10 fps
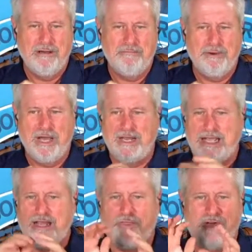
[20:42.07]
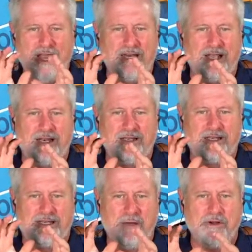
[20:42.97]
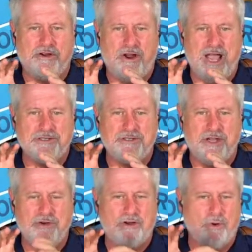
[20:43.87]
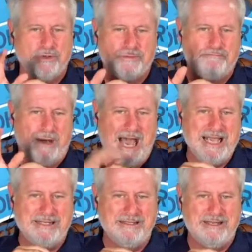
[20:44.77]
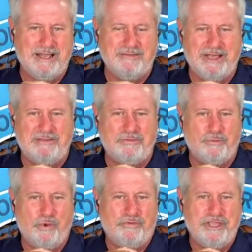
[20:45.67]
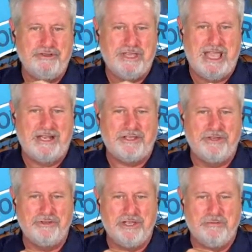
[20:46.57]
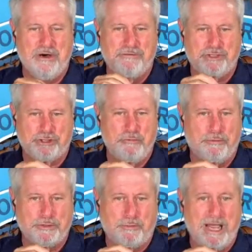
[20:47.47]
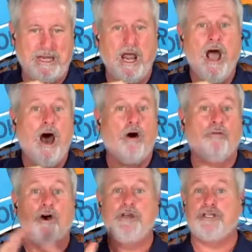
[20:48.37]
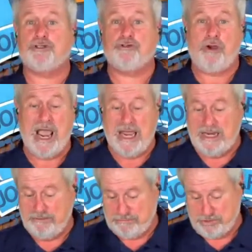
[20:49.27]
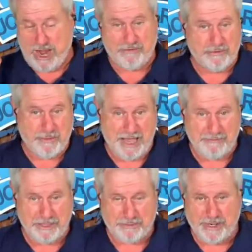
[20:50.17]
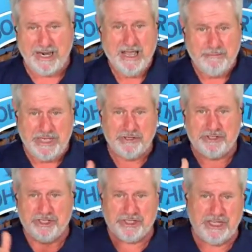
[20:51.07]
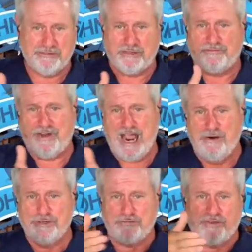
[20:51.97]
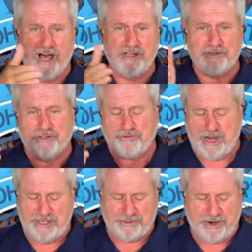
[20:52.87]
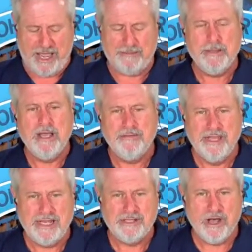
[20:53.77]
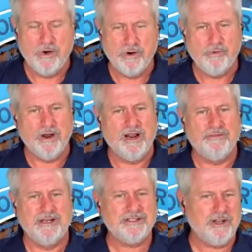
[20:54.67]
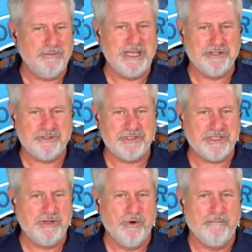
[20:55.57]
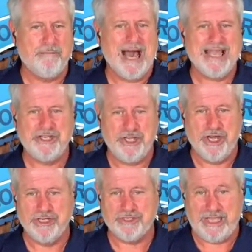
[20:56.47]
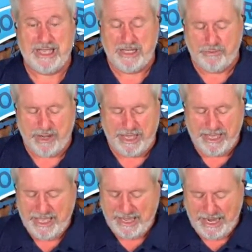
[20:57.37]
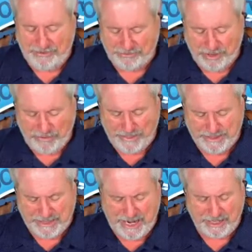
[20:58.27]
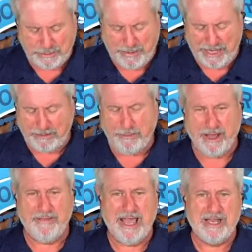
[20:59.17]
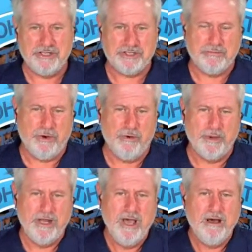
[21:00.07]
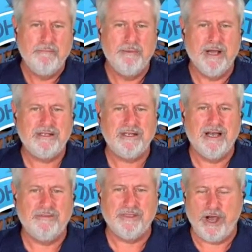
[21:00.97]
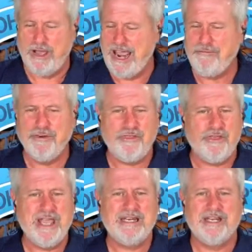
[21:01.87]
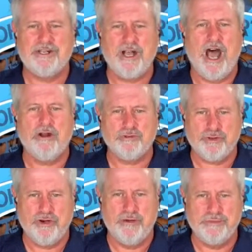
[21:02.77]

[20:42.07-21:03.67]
But anything that the Democrats do, of course, Biden, I mean, one thing you can't accuse him of is super spreading, although his train travel might be spread. Be interesting to see if the virus follows the train track that he's on or whatever. And it's going to be interesting to see what Biden does anyway after all this. And I'll expand upon that in just a moment. But everything that Donald Trump